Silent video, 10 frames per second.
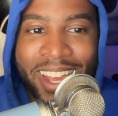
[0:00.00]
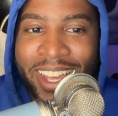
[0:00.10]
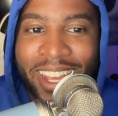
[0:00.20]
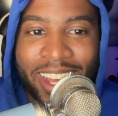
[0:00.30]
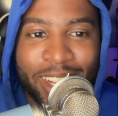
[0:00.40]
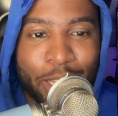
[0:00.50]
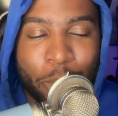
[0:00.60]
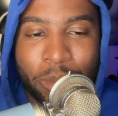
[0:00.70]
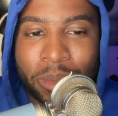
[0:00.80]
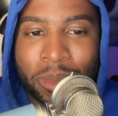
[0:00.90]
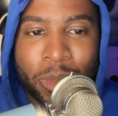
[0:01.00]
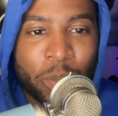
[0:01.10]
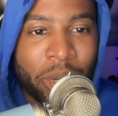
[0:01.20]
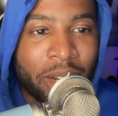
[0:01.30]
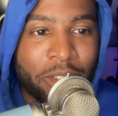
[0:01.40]
Got to keep
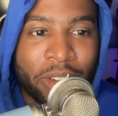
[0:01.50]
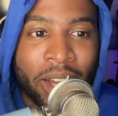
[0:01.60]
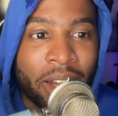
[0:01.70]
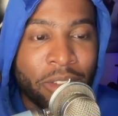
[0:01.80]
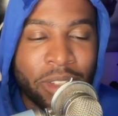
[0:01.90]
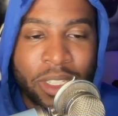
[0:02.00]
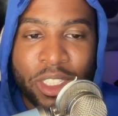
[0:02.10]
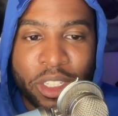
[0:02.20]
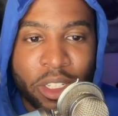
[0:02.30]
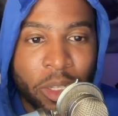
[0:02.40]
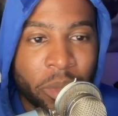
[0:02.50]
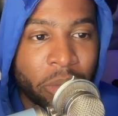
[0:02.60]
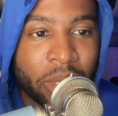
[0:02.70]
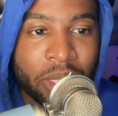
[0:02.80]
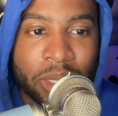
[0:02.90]
Spotify for the gym, and we
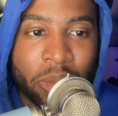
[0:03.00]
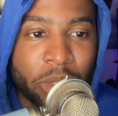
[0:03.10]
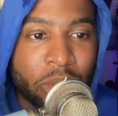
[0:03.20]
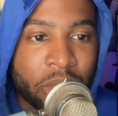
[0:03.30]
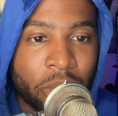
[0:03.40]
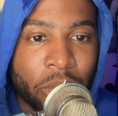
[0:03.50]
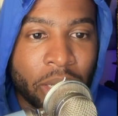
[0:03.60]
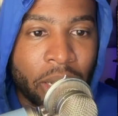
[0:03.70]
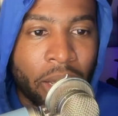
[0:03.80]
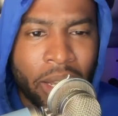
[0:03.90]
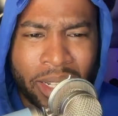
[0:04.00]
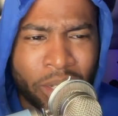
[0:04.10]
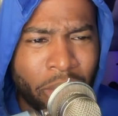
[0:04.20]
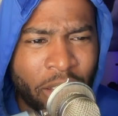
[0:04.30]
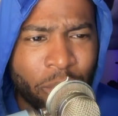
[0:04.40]
listen to music and whatnot. I don't
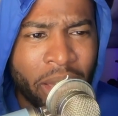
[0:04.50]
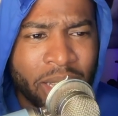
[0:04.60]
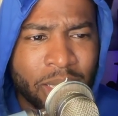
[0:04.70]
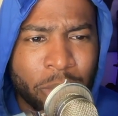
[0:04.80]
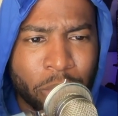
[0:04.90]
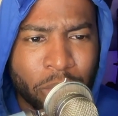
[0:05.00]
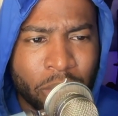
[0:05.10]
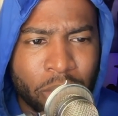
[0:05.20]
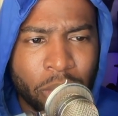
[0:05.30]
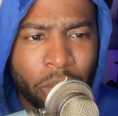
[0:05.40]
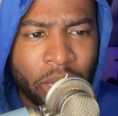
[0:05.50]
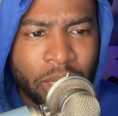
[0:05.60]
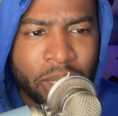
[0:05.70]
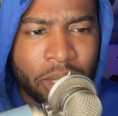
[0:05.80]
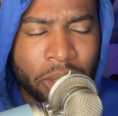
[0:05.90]
have Max anymore, so I don't know why that's
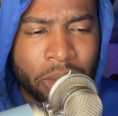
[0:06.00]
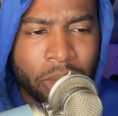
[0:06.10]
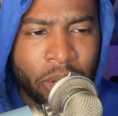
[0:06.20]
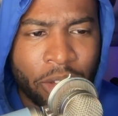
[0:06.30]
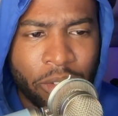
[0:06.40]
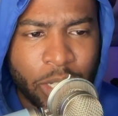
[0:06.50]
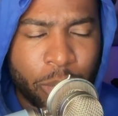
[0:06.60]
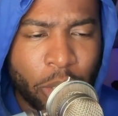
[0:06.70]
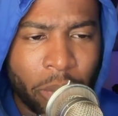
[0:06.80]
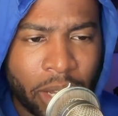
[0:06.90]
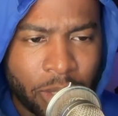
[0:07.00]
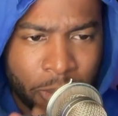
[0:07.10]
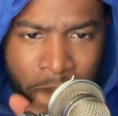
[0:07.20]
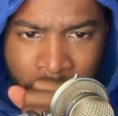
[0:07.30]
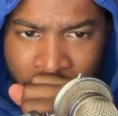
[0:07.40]
there. We don't have HBO Max.
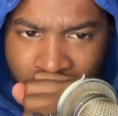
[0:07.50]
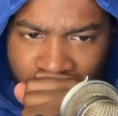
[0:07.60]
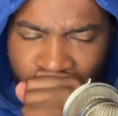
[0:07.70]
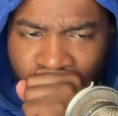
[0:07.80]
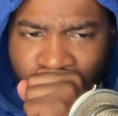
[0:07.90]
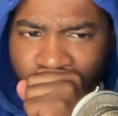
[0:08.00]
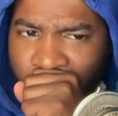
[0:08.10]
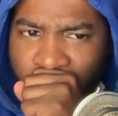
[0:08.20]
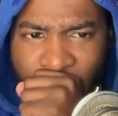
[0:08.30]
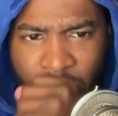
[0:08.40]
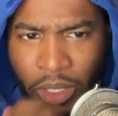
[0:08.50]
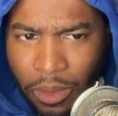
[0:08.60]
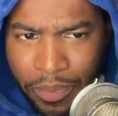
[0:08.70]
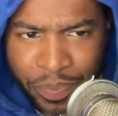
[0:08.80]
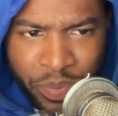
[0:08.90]
So
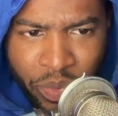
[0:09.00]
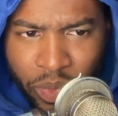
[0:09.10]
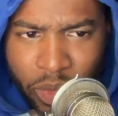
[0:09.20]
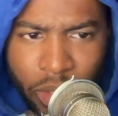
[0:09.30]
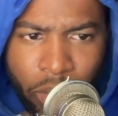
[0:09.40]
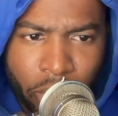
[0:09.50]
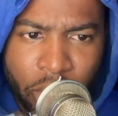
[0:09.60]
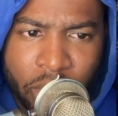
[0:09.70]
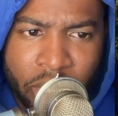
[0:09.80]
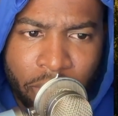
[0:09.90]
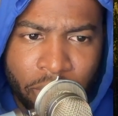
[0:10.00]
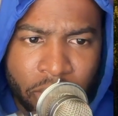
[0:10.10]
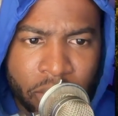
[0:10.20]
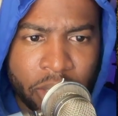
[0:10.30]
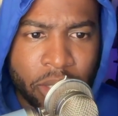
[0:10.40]
really just Netflix,
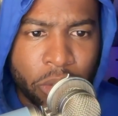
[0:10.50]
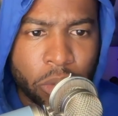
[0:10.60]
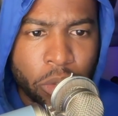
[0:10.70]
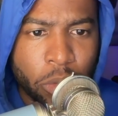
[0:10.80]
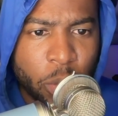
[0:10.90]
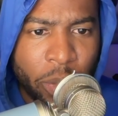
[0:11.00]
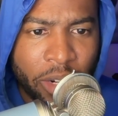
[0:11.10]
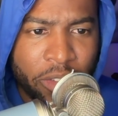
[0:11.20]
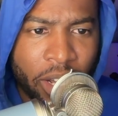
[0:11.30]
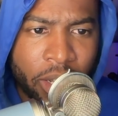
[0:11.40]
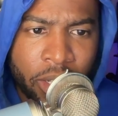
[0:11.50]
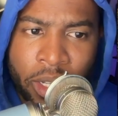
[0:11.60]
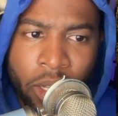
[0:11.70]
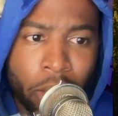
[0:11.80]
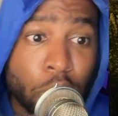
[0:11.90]
Disney, Hulu, Spotify.
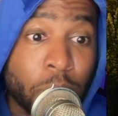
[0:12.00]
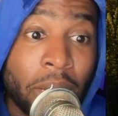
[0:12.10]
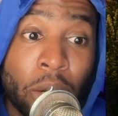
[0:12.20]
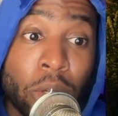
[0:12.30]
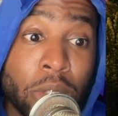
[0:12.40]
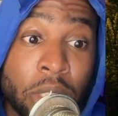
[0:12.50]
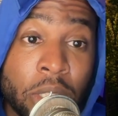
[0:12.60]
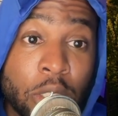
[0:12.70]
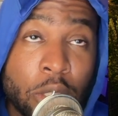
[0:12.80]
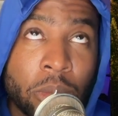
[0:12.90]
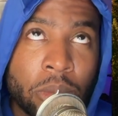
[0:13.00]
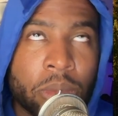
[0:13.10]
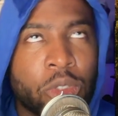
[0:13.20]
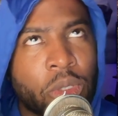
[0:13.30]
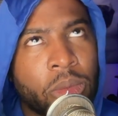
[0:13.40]
Those are my only
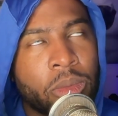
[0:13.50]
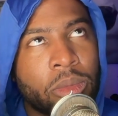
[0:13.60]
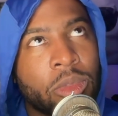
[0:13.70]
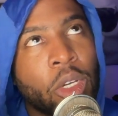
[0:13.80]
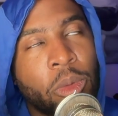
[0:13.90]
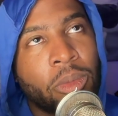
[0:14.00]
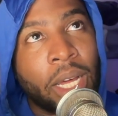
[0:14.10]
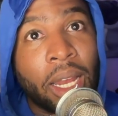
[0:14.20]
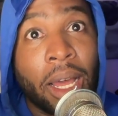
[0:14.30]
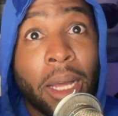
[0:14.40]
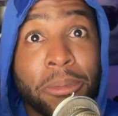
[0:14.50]
subscription. Nope, I lied.